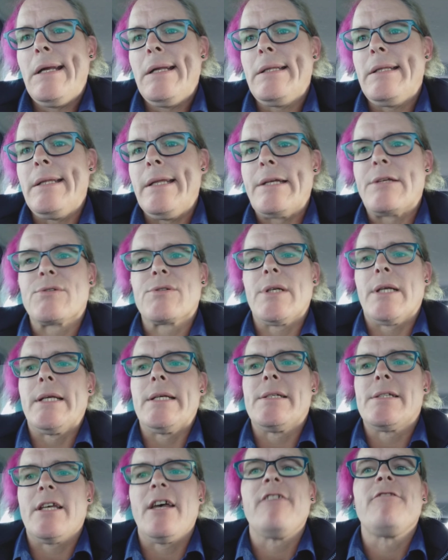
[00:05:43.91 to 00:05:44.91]

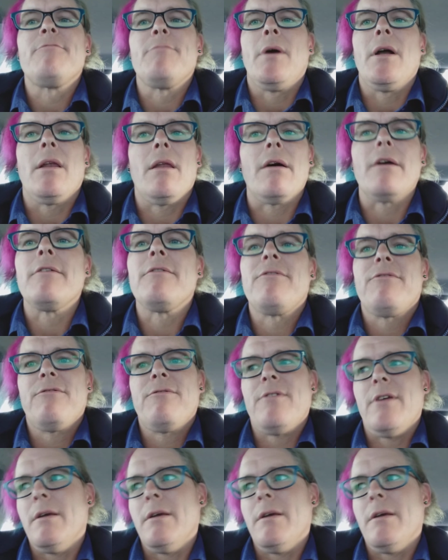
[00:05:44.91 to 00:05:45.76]
literally saved my life